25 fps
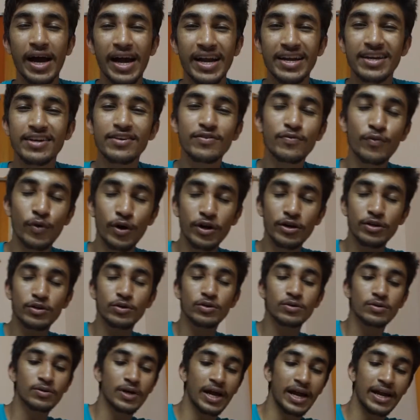I didn't want
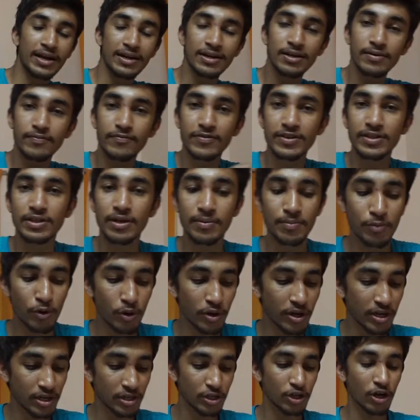to end up with the
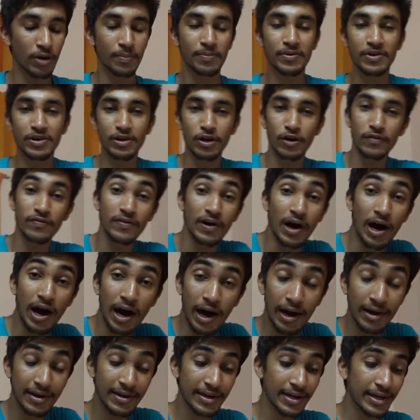boring topic of
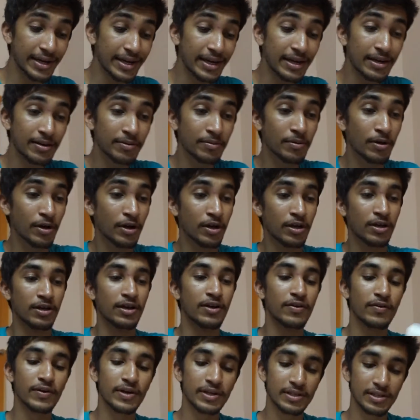art again.
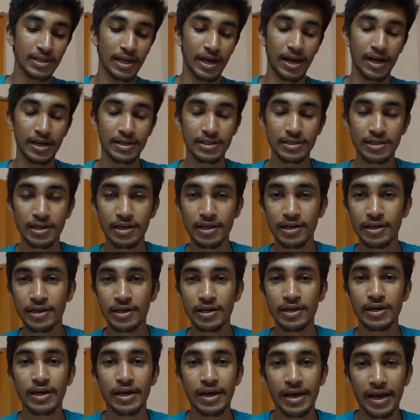It was actually
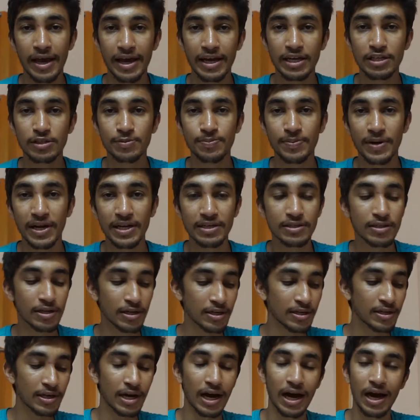
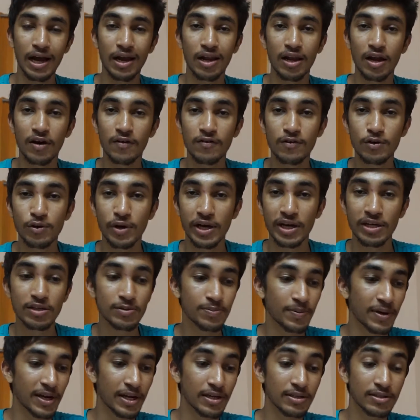expression. I love to
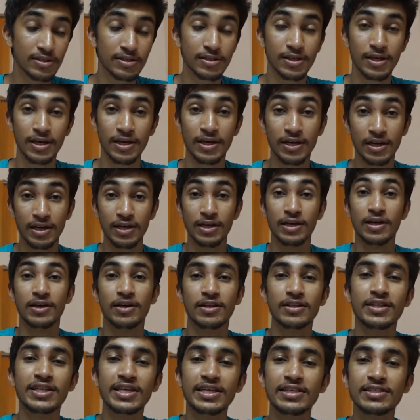express.
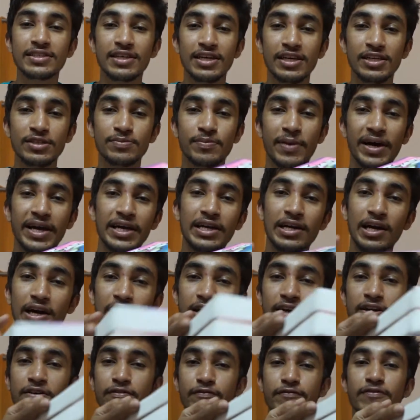This is my
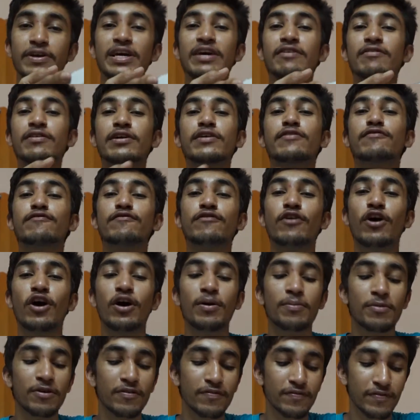current favorite
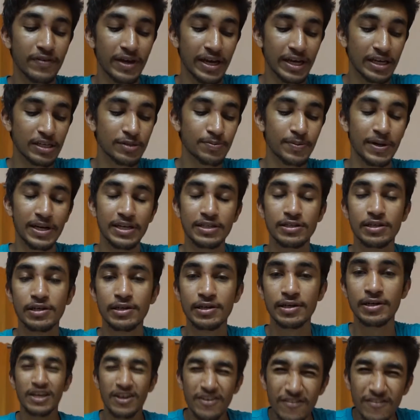form of expression.